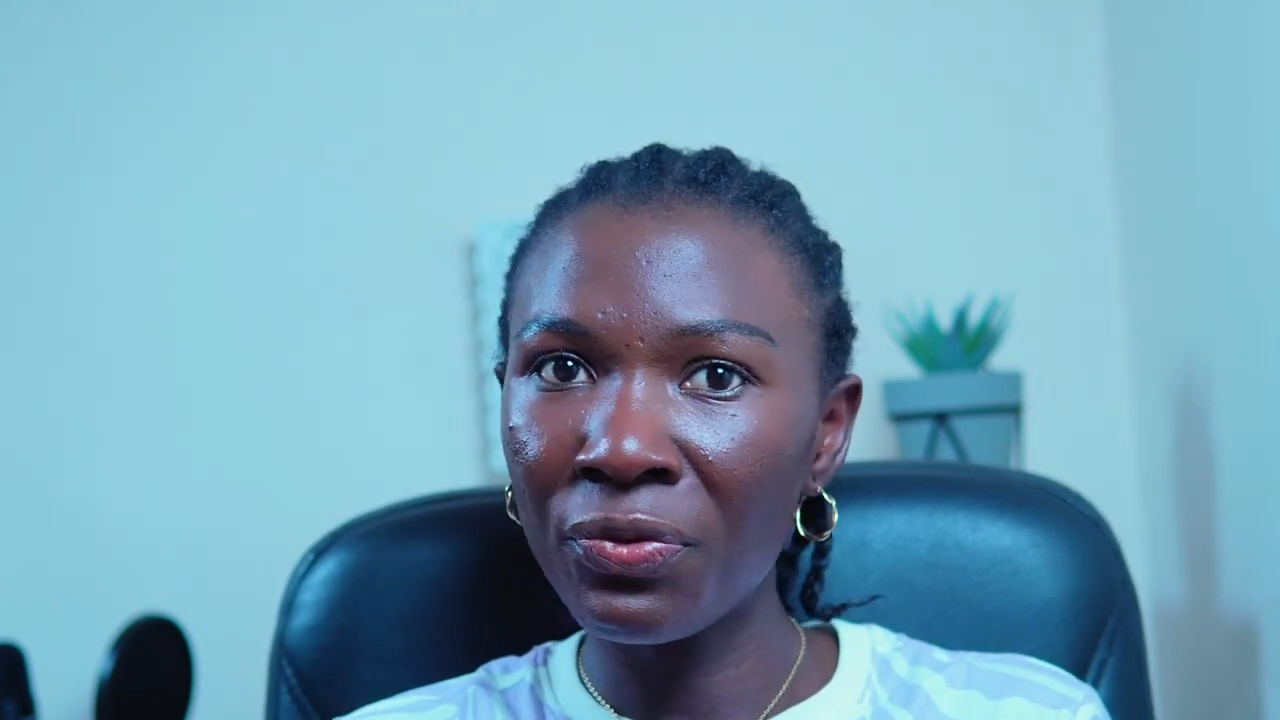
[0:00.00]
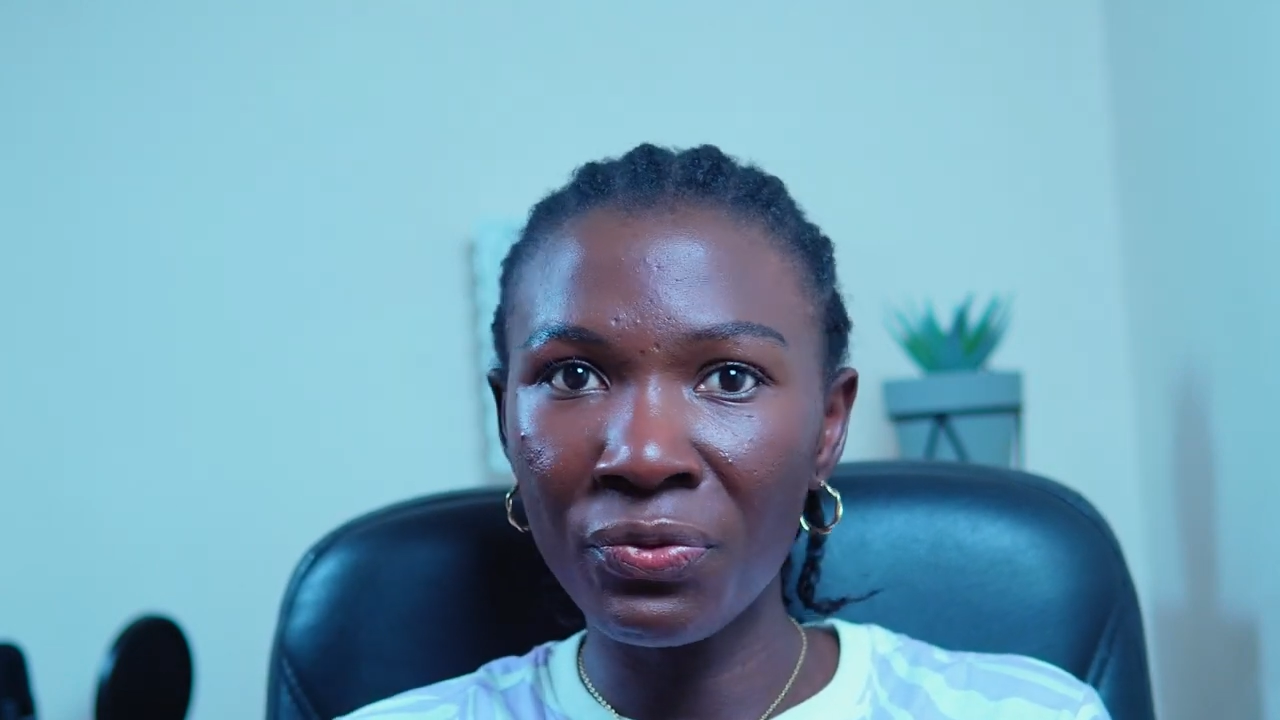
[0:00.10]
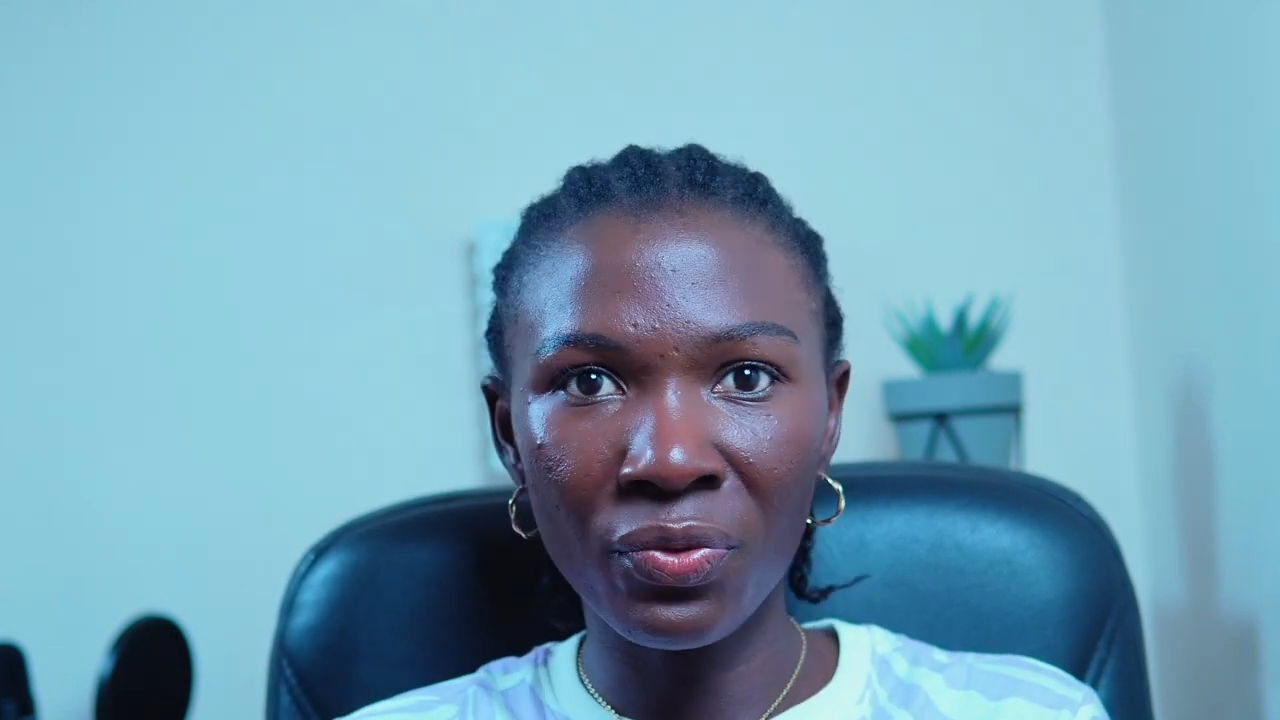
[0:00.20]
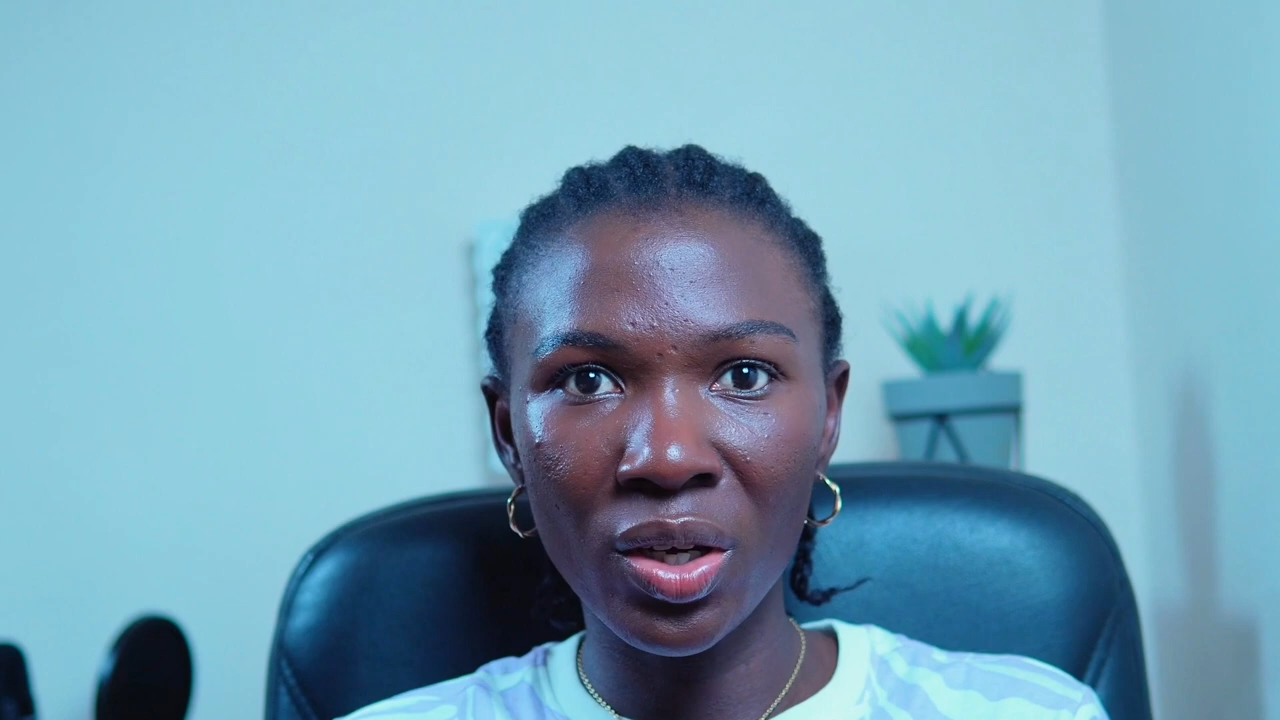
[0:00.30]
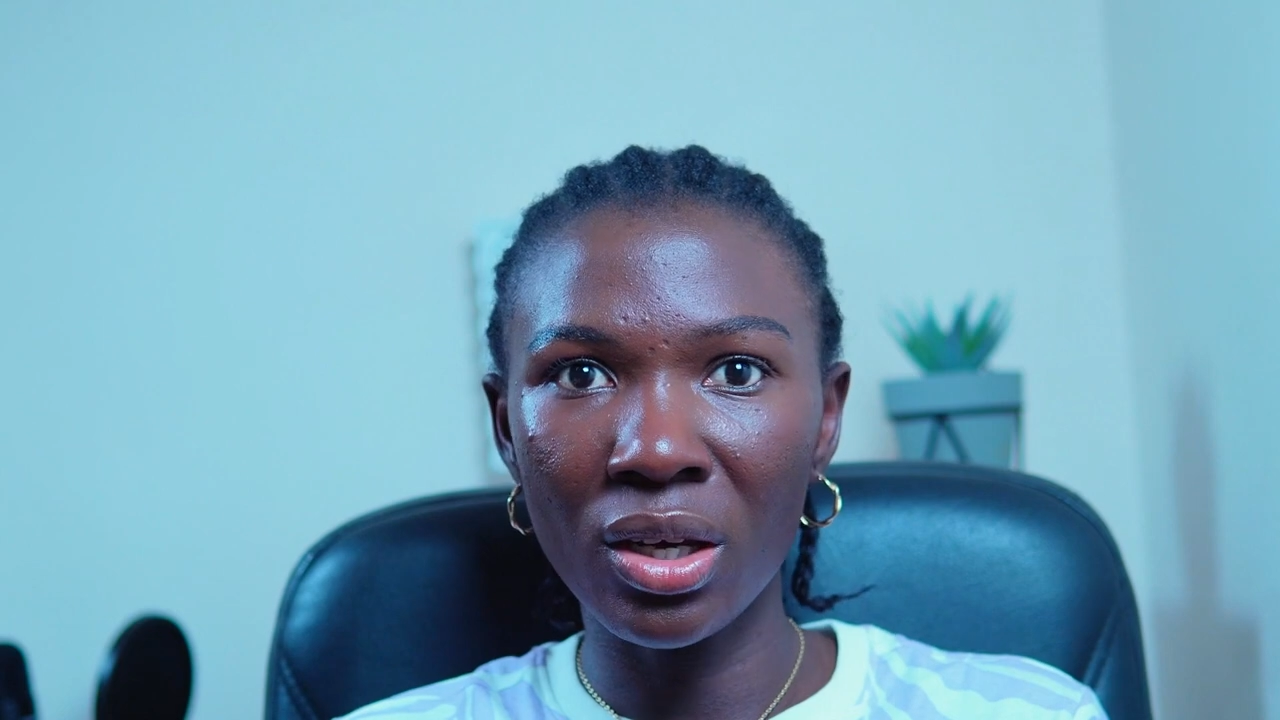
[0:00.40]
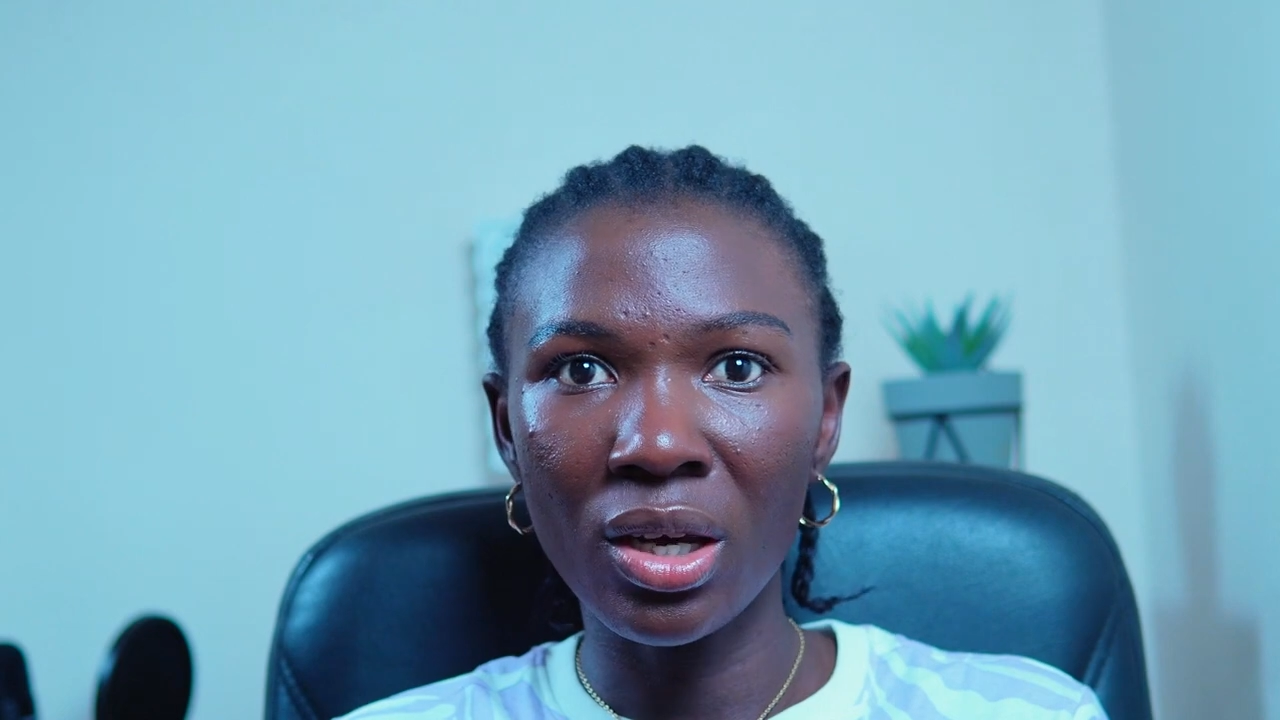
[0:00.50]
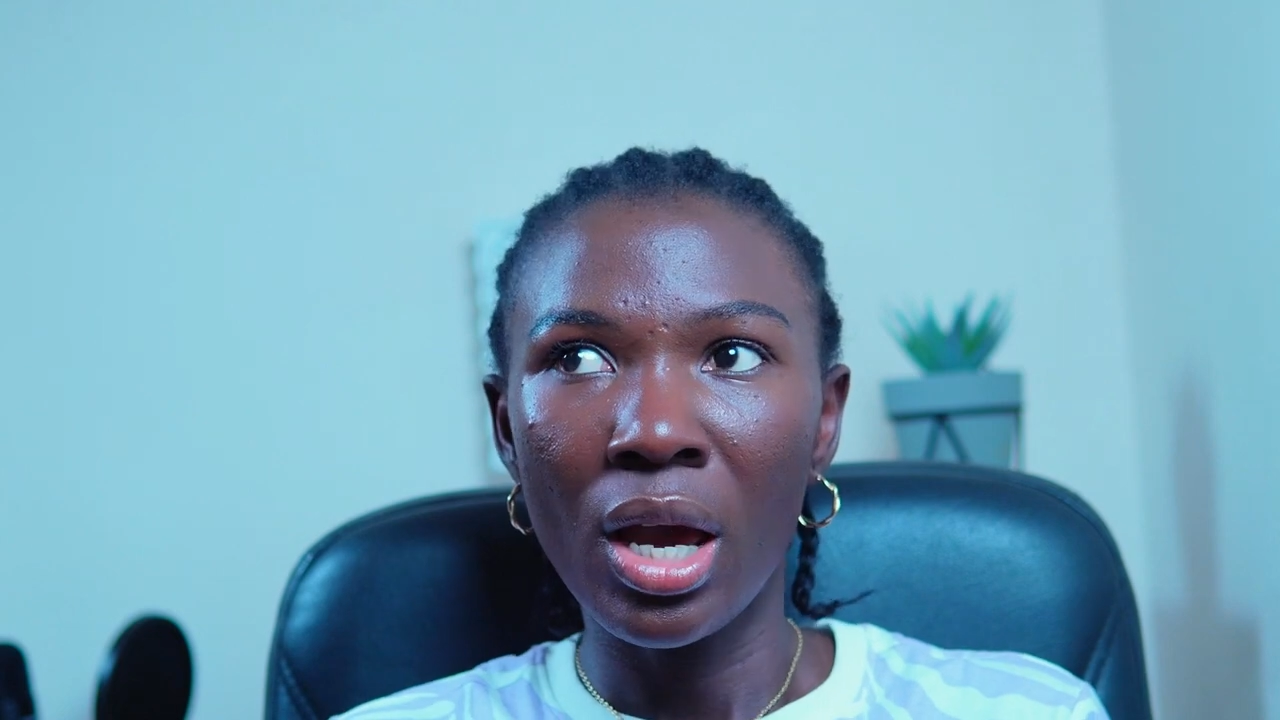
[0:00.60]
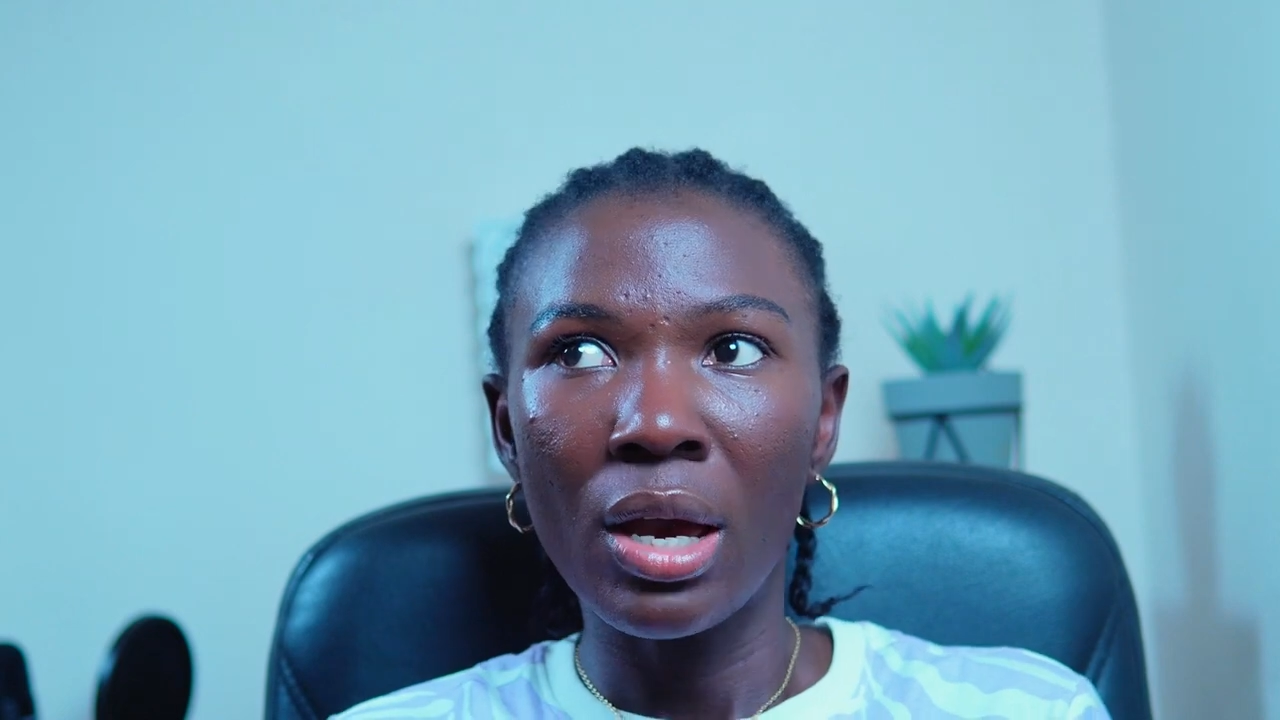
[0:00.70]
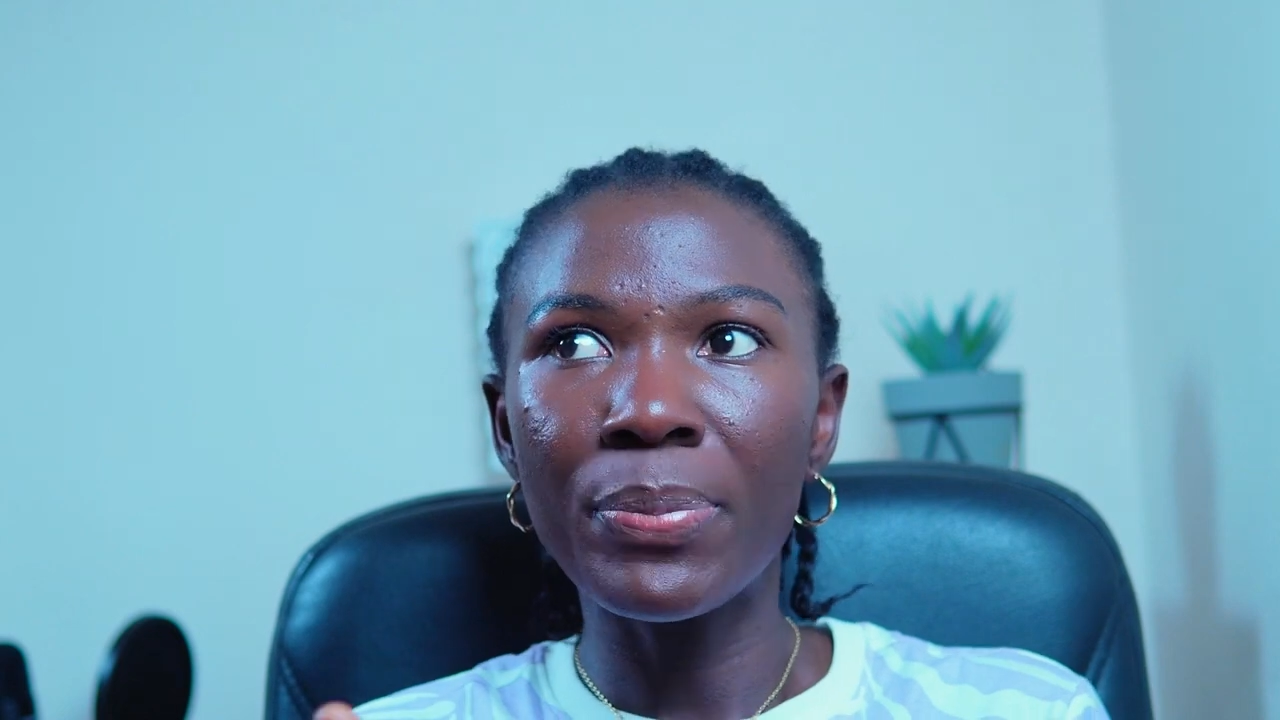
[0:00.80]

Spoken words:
free,